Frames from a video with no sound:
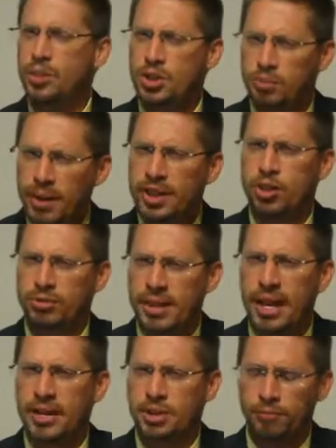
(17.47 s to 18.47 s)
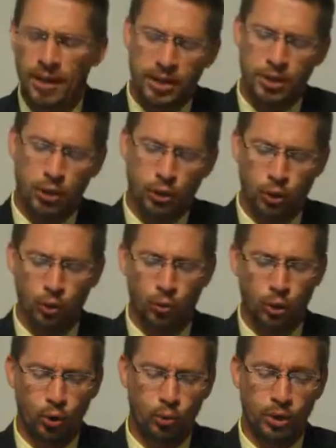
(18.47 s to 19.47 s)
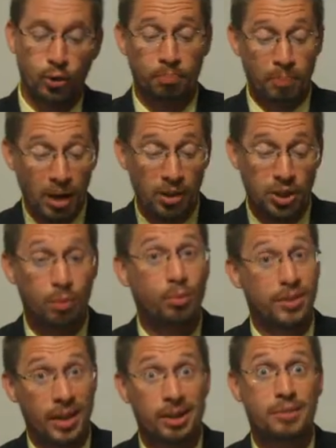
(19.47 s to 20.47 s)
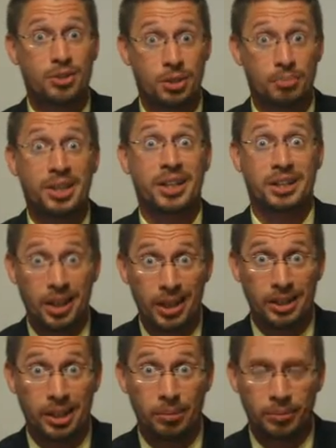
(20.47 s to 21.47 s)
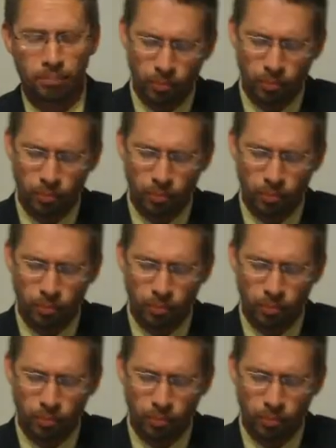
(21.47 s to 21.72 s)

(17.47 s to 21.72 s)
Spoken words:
to respect your dad as a fantasy guru when you embarrass him without even submitting a lineup."